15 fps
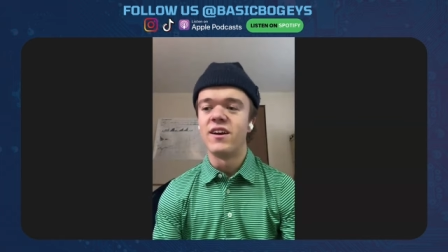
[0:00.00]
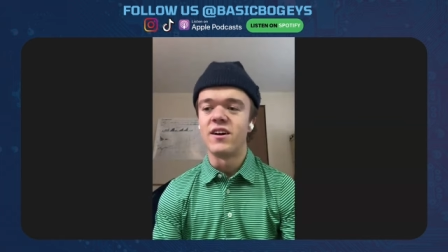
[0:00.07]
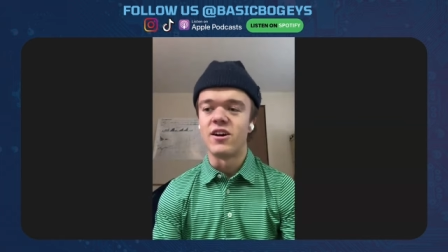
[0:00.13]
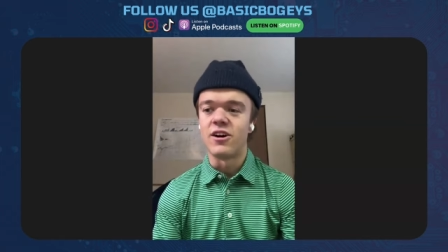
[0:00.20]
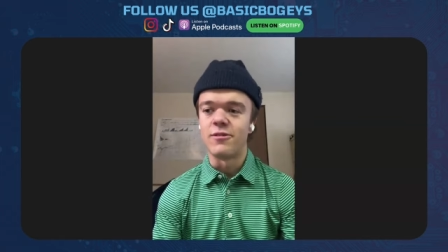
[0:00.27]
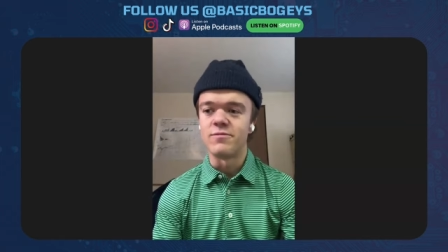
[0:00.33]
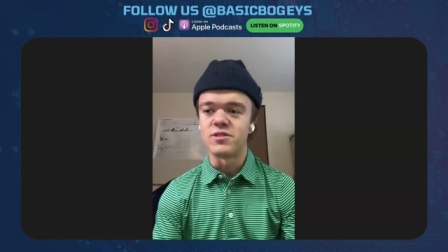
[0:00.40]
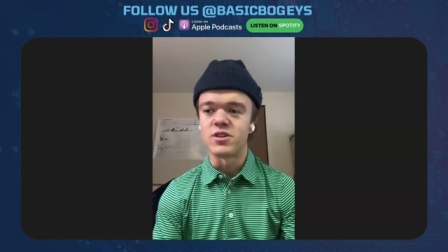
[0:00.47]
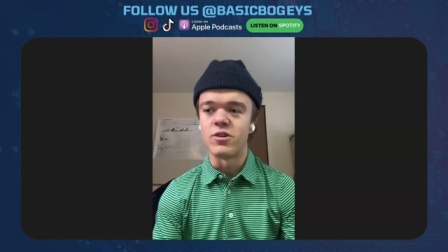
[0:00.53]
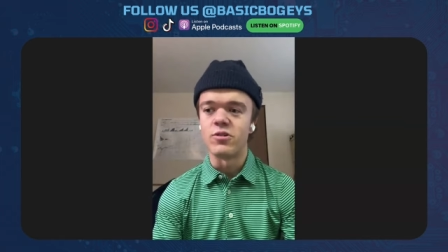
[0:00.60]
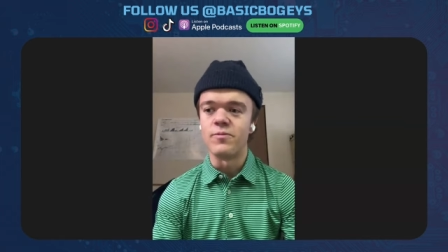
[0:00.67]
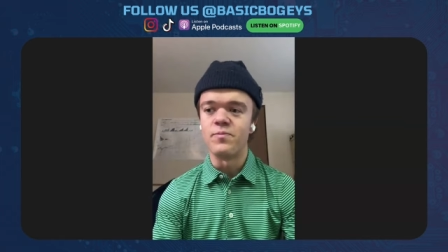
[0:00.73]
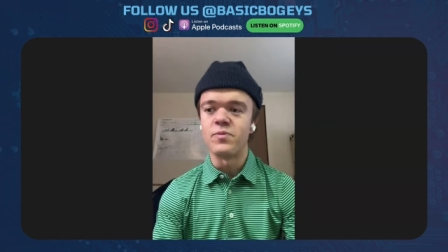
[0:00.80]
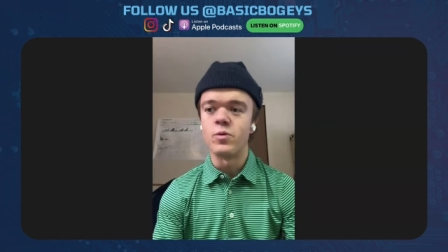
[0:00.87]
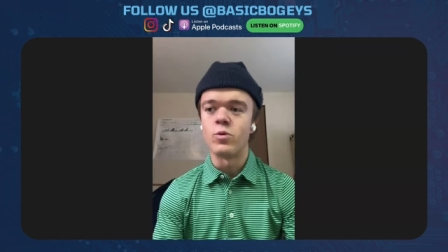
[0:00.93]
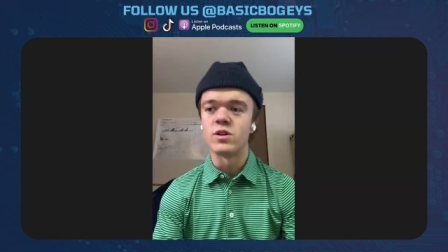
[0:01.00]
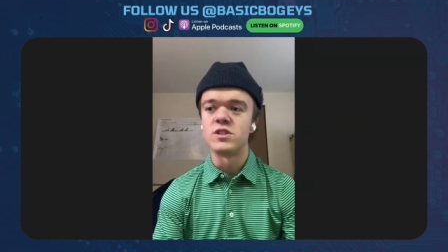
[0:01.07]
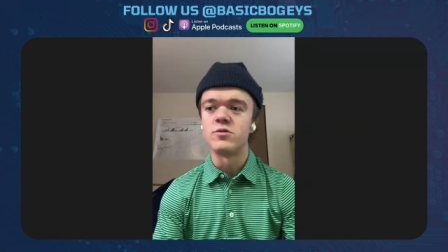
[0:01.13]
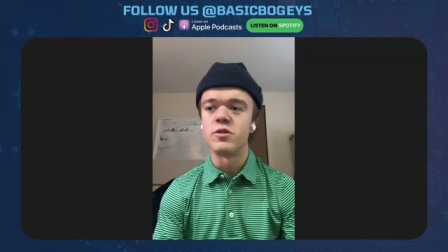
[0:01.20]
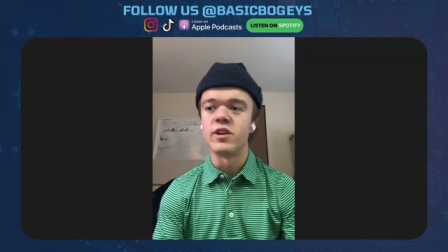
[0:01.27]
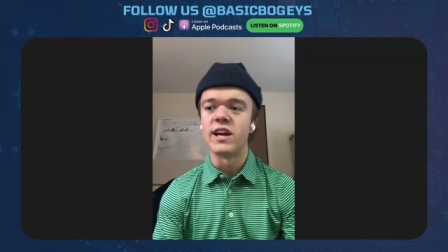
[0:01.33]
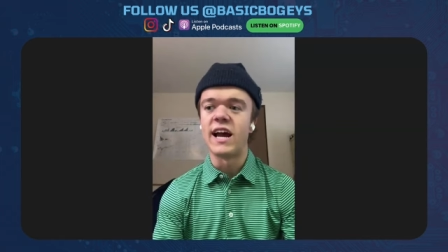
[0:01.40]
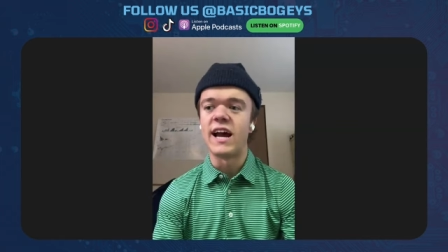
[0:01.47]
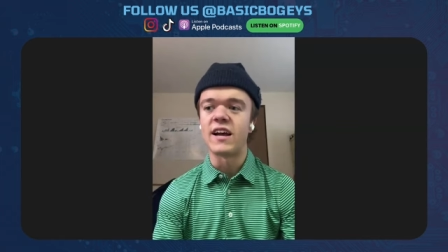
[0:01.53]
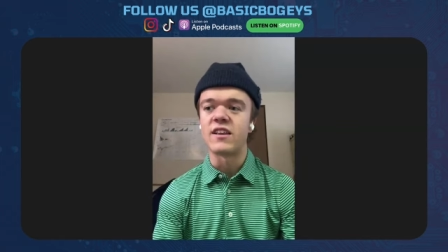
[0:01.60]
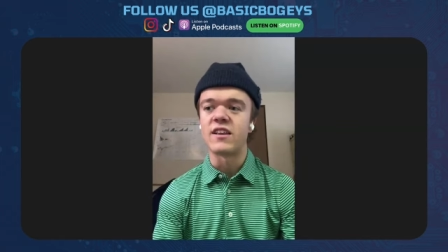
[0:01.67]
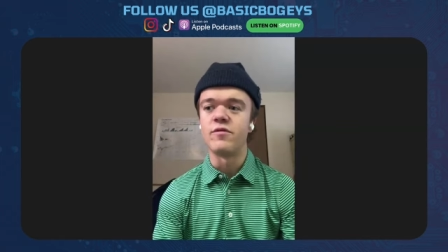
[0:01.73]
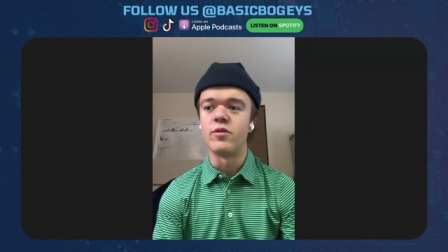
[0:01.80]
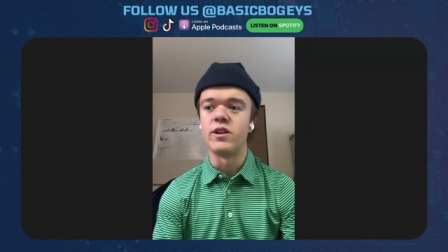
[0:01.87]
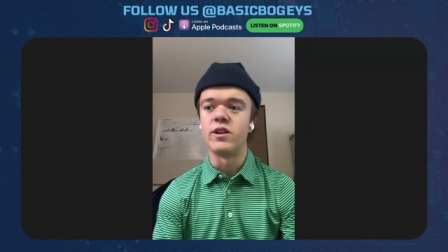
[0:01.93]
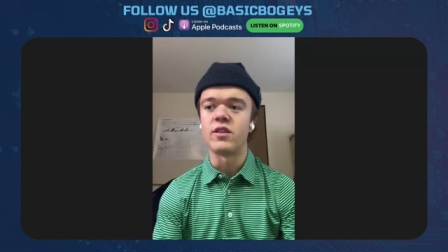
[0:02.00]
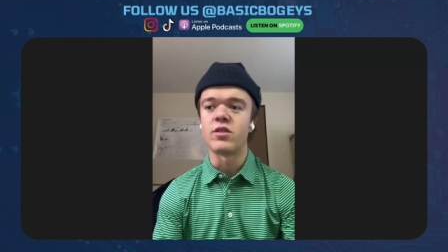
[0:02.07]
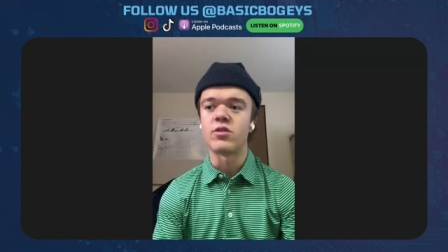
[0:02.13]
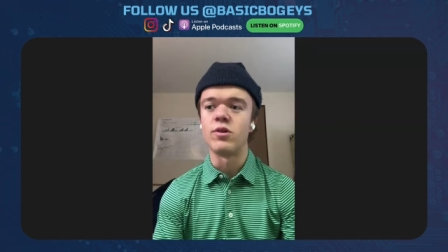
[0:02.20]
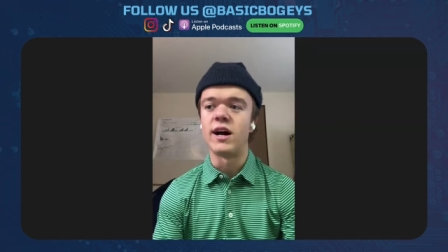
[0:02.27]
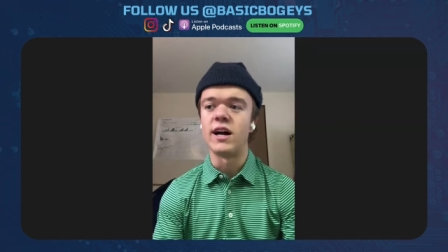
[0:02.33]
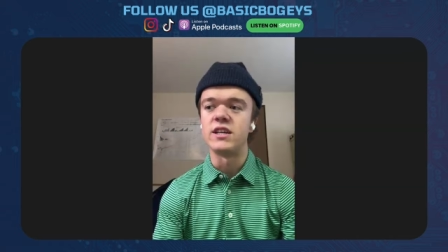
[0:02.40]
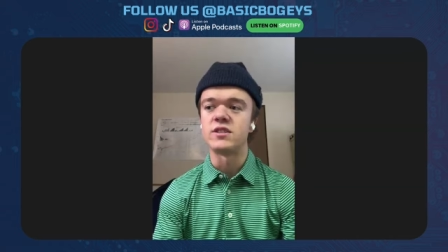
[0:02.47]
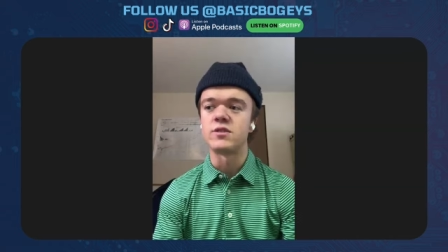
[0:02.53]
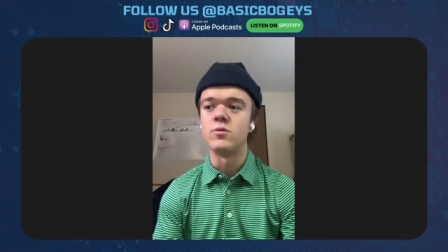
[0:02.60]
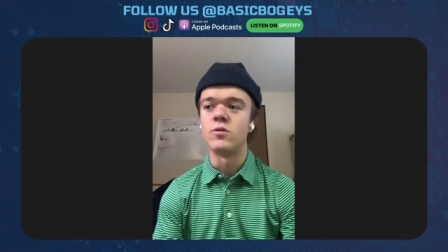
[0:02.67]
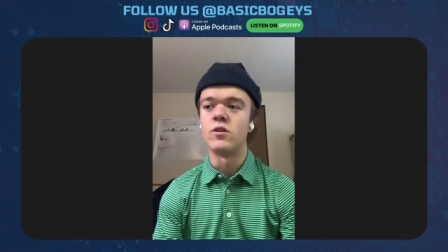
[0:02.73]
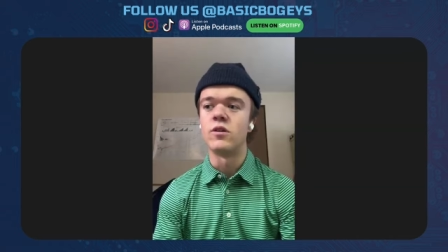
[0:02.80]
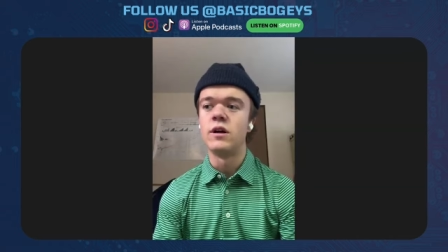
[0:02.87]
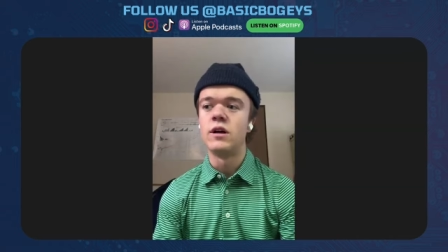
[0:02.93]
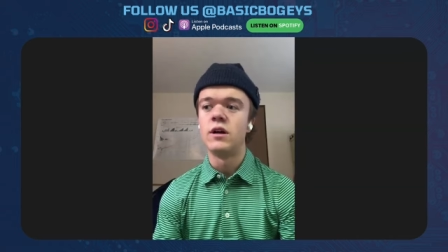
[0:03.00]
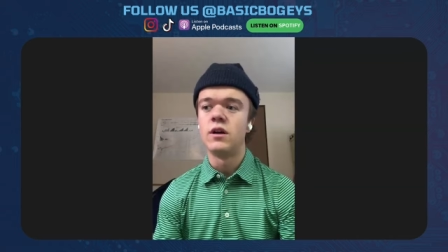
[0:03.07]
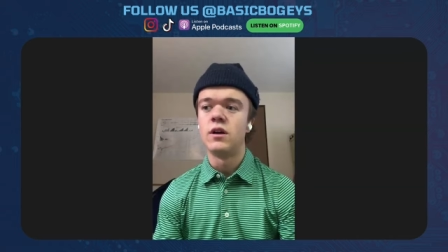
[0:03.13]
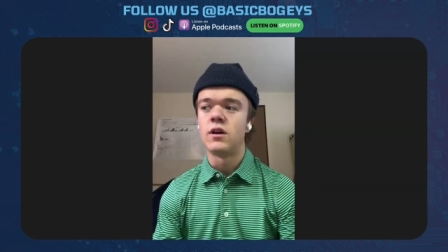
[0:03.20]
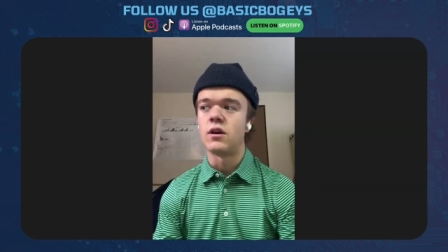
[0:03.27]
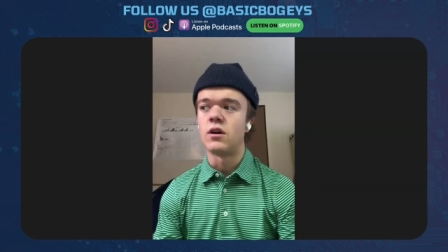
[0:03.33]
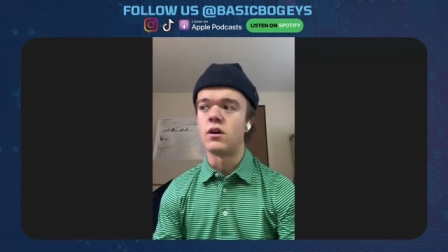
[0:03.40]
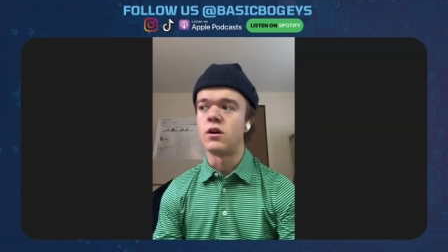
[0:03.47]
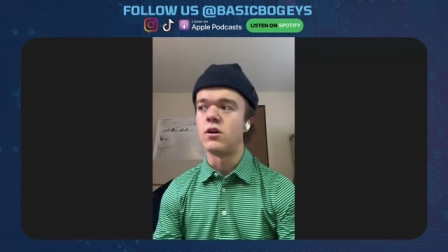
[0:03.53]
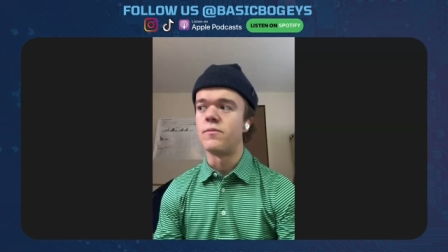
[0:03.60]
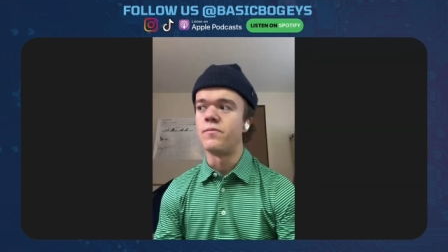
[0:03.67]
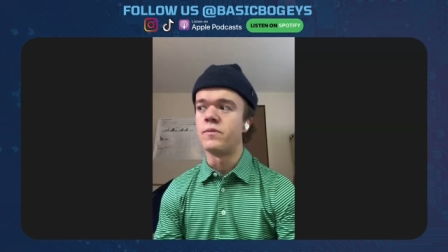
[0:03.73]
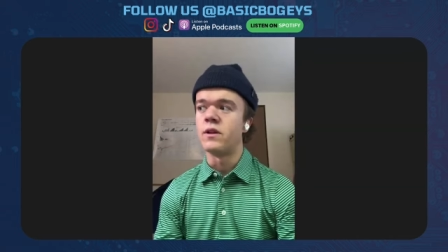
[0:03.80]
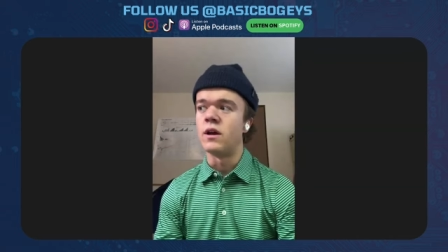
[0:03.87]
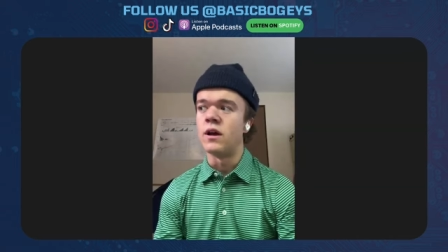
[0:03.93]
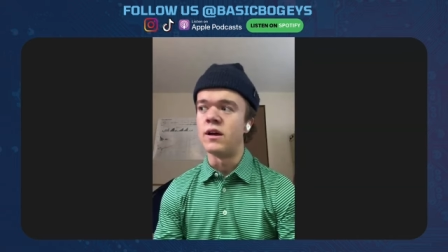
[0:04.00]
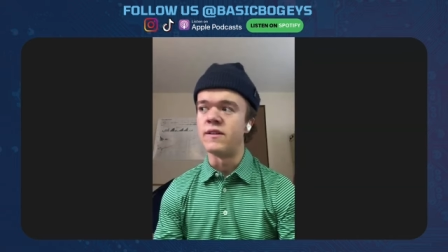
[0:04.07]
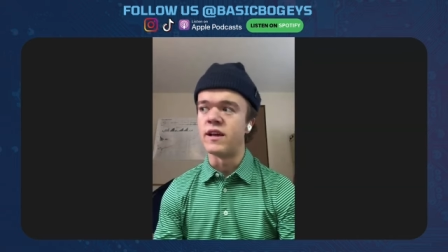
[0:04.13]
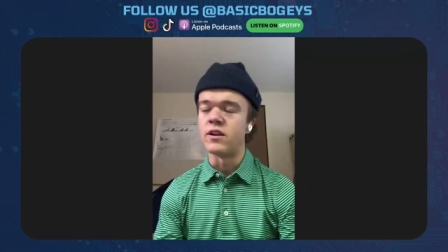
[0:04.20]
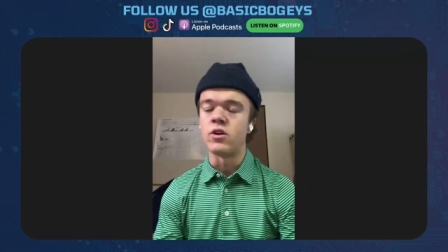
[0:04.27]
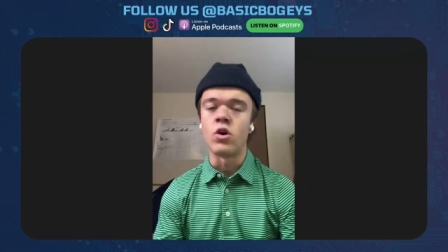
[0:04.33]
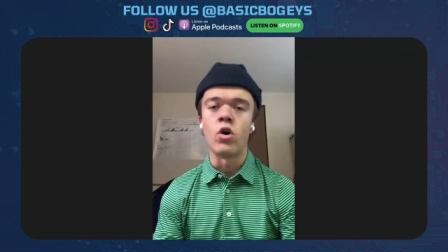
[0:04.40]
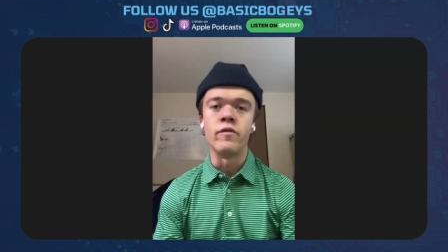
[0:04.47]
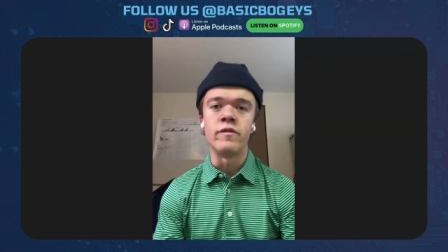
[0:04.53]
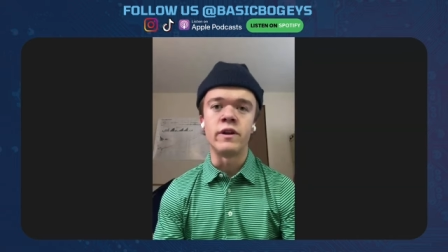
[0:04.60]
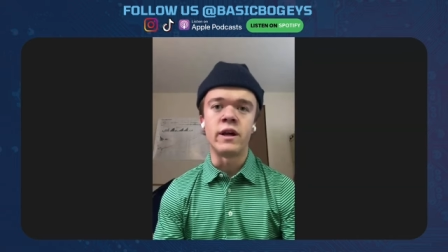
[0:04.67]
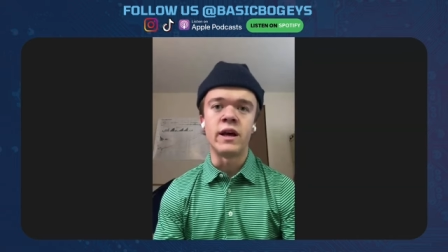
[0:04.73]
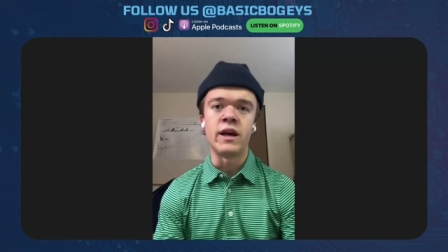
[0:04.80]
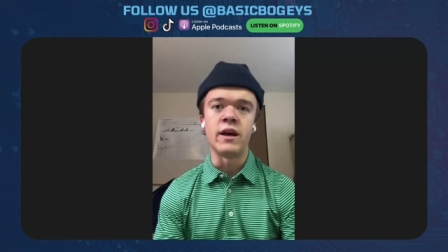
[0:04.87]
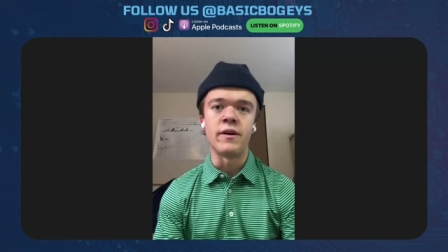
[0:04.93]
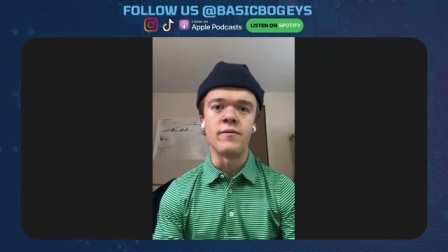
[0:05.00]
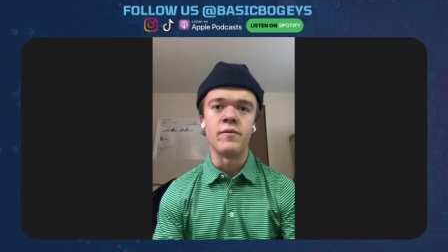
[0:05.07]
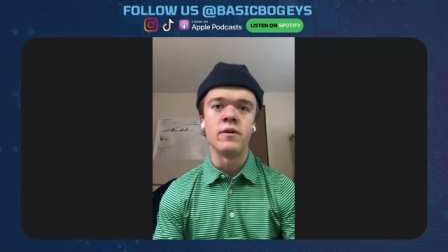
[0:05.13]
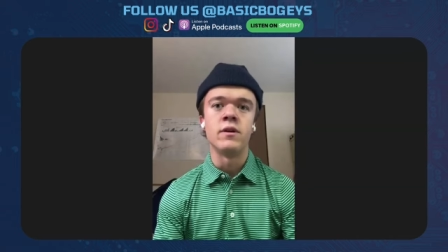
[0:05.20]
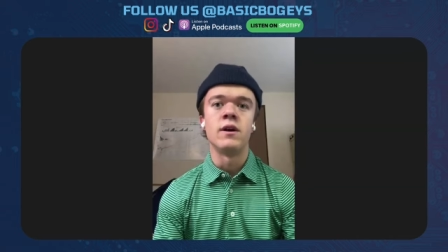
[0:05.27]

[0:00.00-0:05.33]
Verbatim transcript: Um, so wasn't really active with it through high school, um, and then COVID hit,